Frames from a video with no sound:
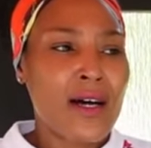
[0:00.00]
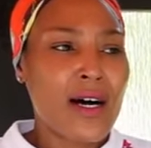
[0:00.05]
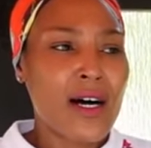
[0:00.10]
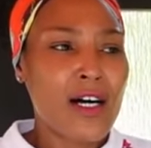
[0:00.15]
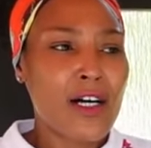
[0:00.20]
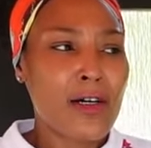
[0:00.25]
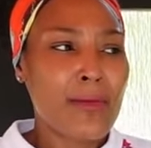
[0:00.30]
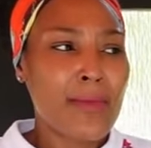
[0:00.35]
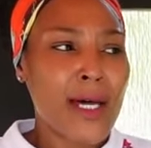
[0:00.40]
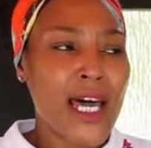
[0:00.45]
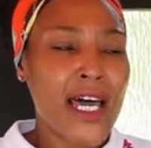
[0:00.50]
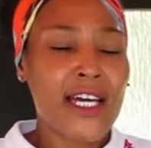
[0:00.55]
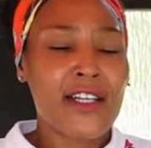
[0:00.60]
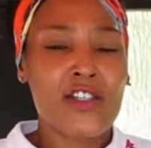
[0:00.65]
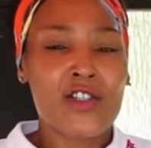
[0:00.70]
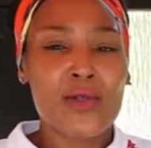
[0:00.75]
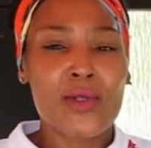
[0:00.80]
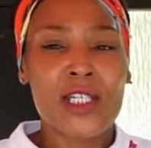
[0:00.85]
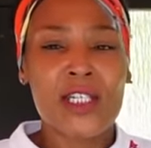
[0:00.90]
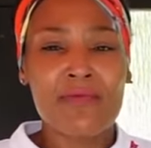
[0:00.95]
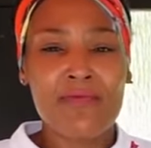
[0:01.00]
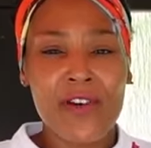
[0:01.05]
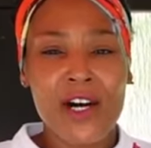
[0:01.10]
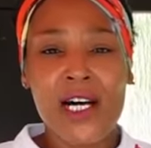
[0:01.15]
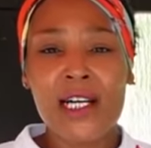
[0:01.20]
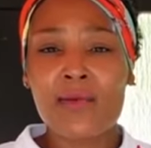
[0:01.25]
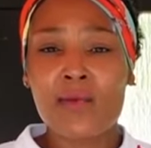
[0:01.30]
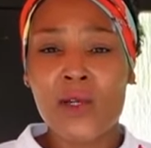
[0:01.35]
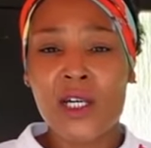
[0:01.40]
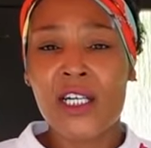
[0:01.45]
and you can
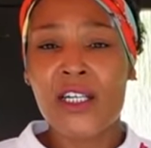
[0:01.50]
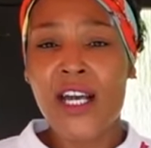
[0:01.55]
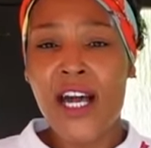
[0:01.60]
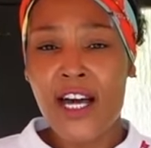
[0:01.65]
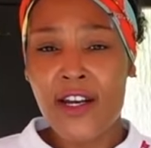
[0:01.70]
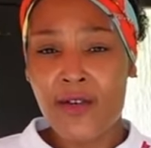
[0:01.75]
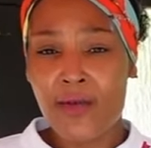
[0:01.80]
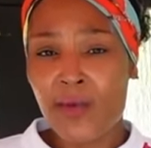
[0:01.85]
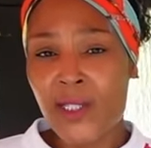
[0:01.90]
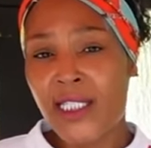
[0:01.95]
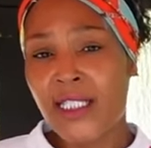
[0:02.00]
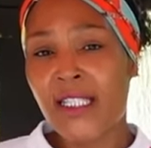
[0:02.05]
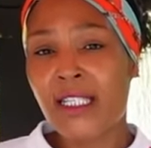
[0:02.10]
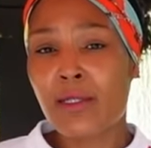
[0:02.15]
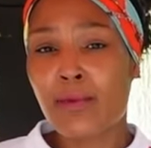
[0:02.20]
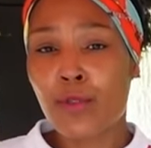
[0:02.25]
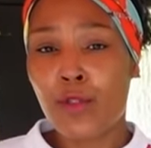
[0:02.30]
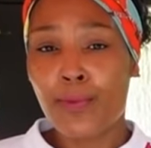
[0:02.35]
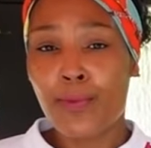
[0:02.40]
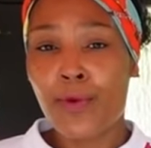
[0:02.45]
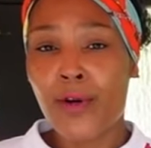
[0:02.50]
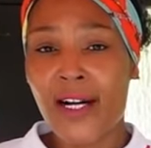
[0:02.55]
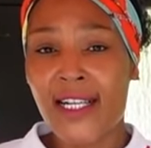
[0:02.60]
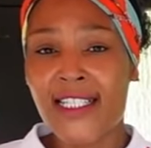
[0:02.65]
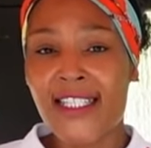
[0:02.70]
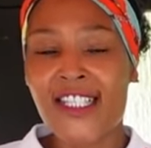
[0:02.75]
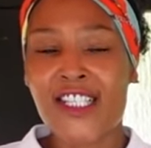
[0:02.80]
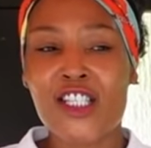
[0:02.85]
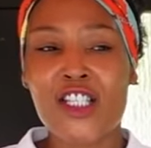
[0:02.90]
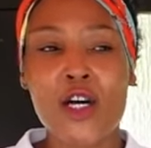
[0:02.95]
find one at a reasonable
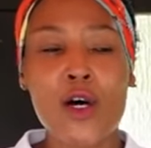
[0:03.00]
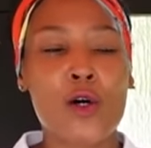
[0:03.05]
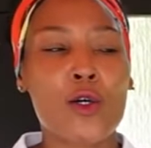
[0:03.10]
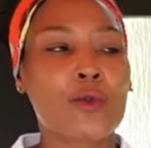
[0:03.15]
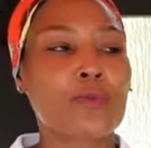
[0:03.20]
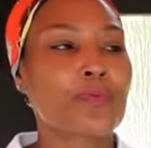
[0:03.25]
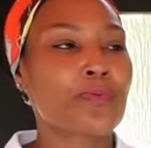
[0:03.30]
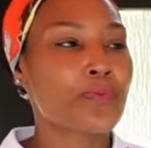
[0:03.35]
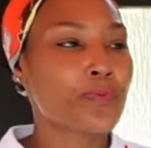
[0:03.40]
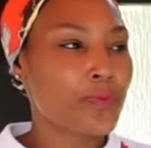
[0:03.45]
price. So